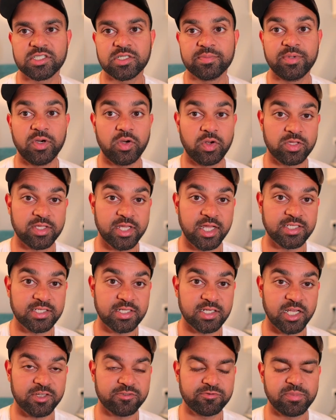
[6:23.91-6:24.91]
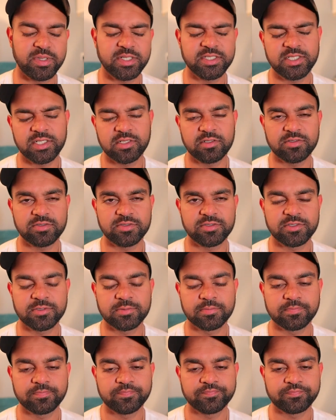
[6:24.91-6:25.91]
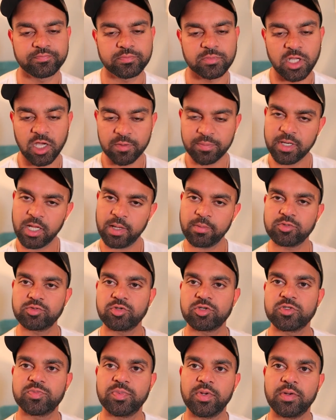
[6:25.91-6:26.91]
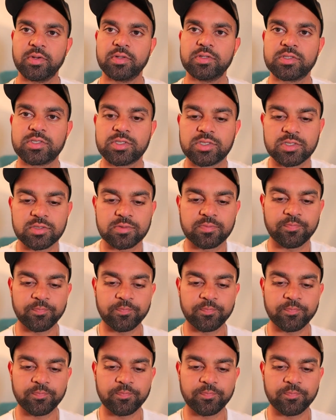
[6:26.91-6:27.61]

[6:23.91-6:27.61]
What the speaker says: to build a dating life for myself, I've been able to experience